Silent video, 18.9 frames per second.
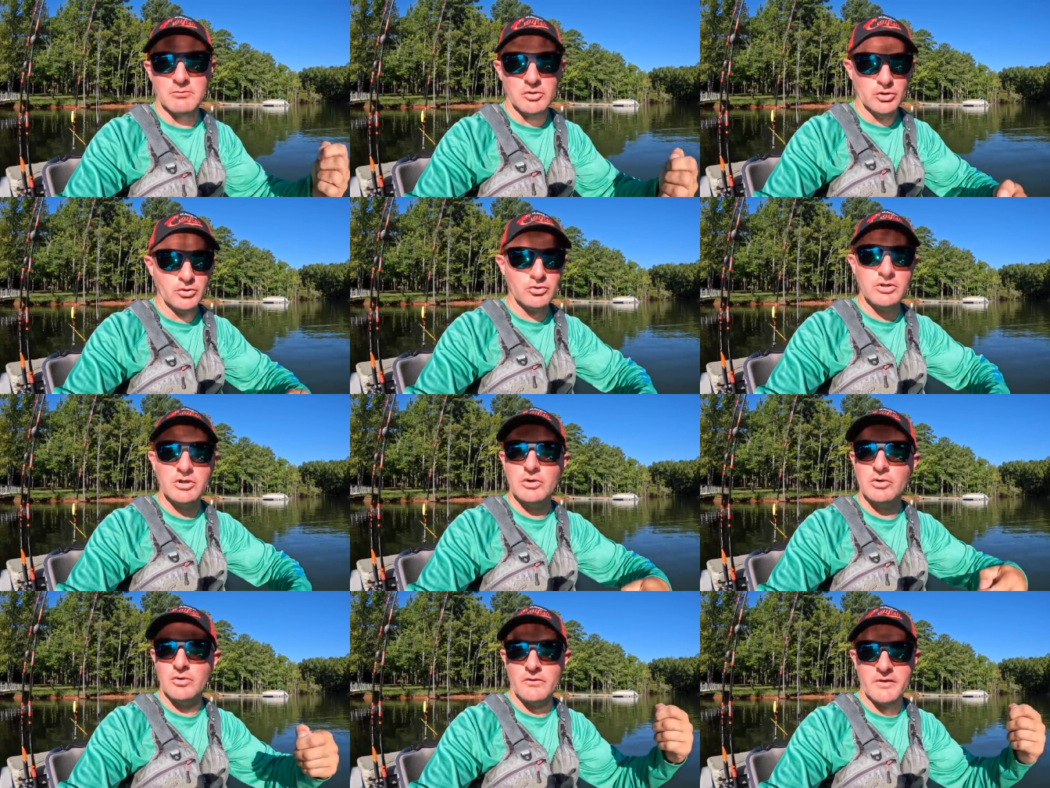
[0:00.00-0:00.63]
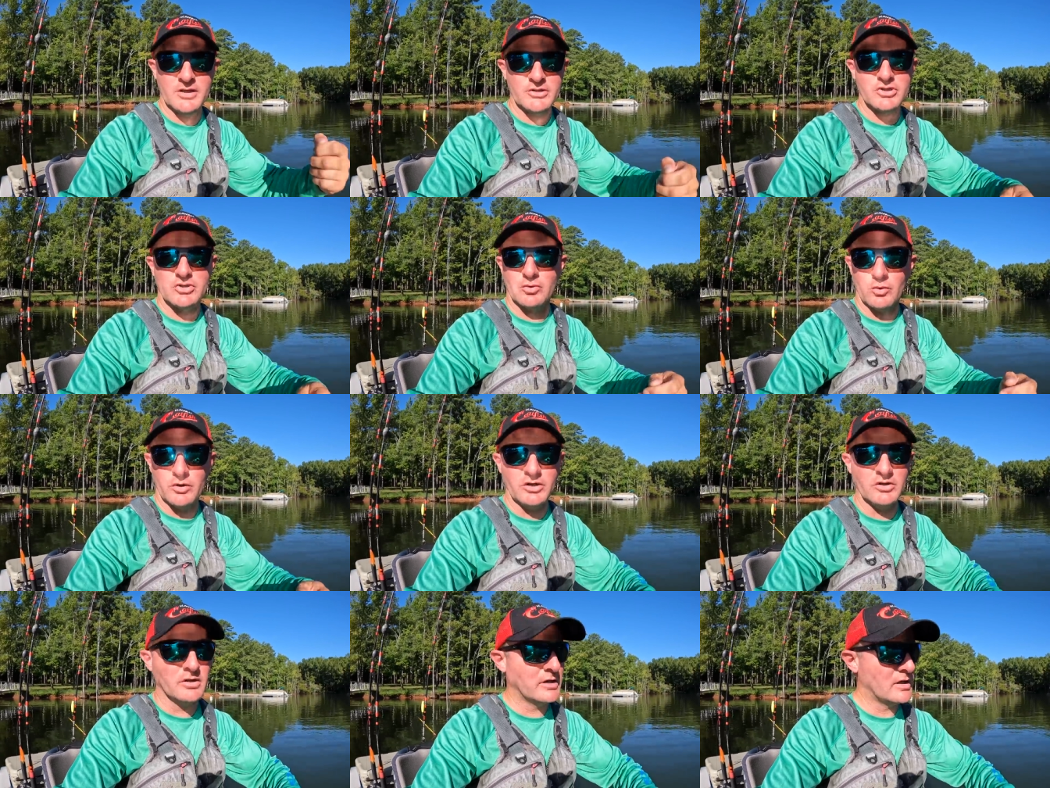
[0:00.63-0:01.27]
bluegill that you're
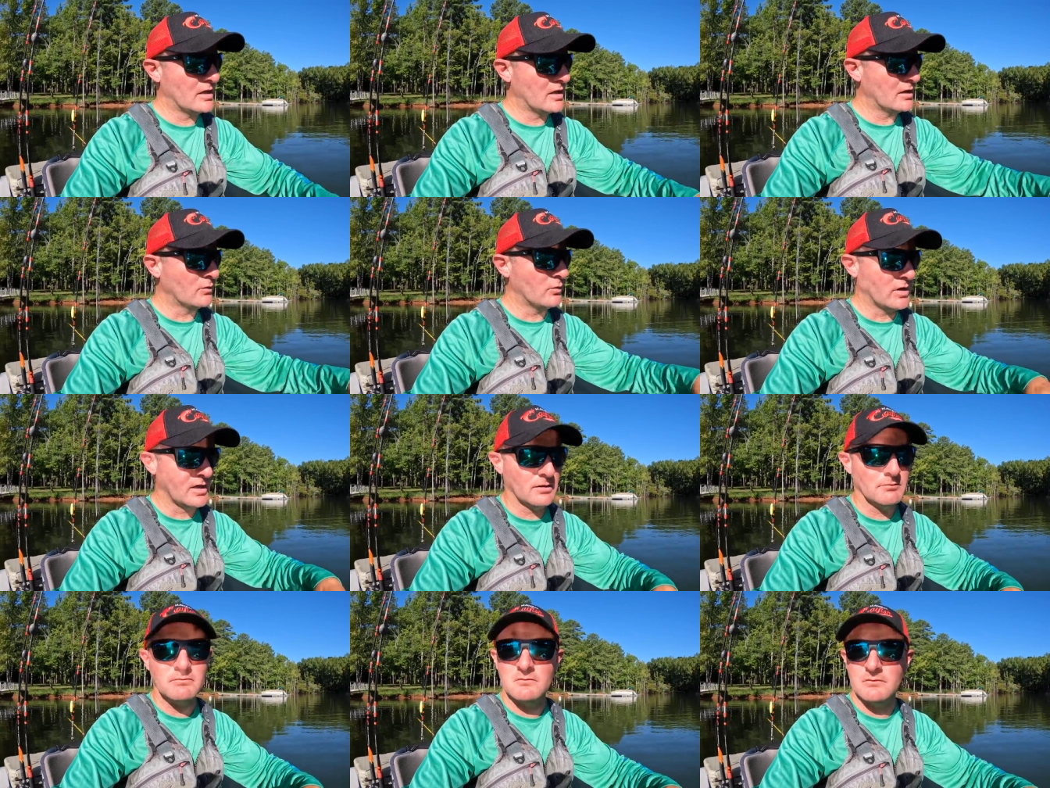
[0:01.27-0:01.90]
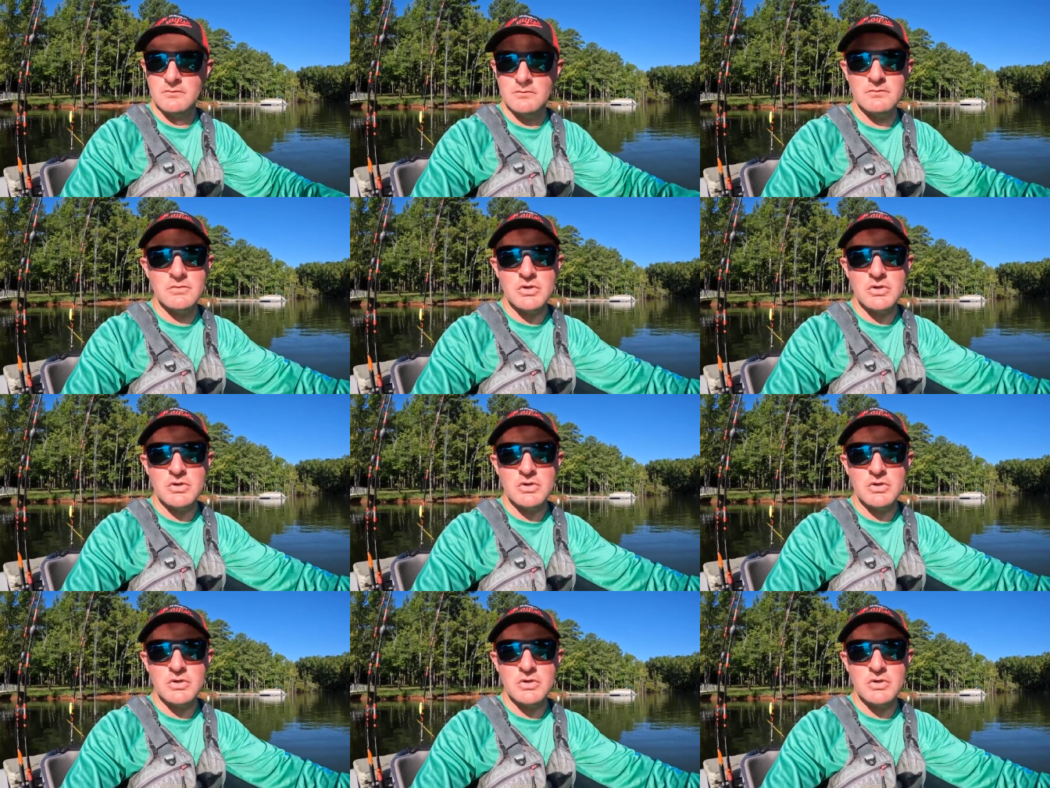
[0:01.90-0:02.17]
reeling in when I'm